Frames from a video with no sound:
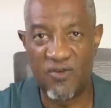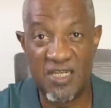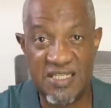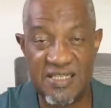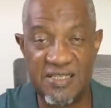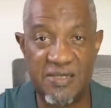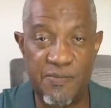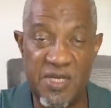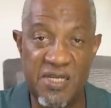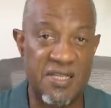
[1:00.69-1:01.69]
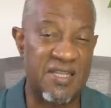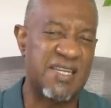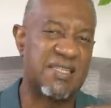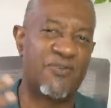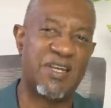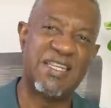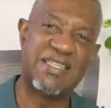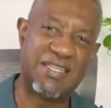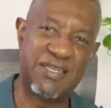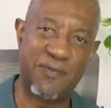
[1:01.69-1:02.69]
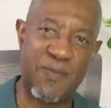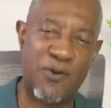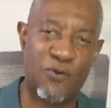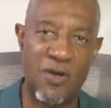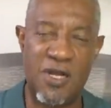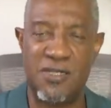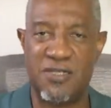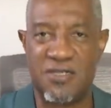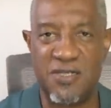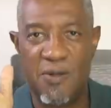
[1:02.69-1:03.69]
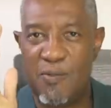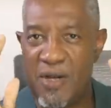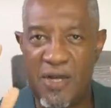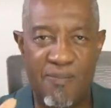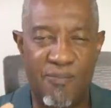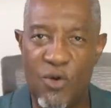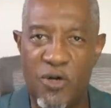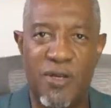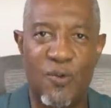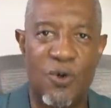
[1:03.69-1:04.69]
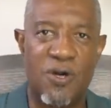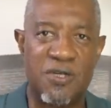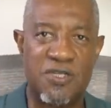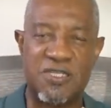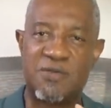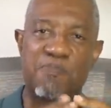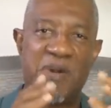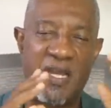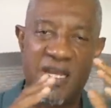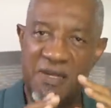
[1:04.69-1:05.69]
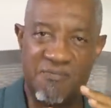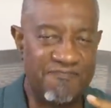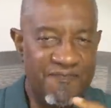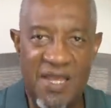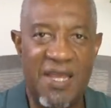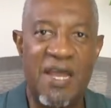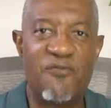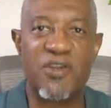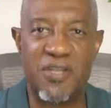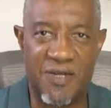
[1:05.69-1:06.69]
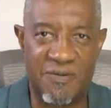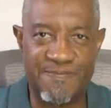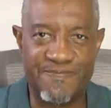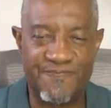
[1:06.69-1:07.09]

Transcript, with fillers: for listening to me. Thanks for listening to my rants, my morning walks, my everything.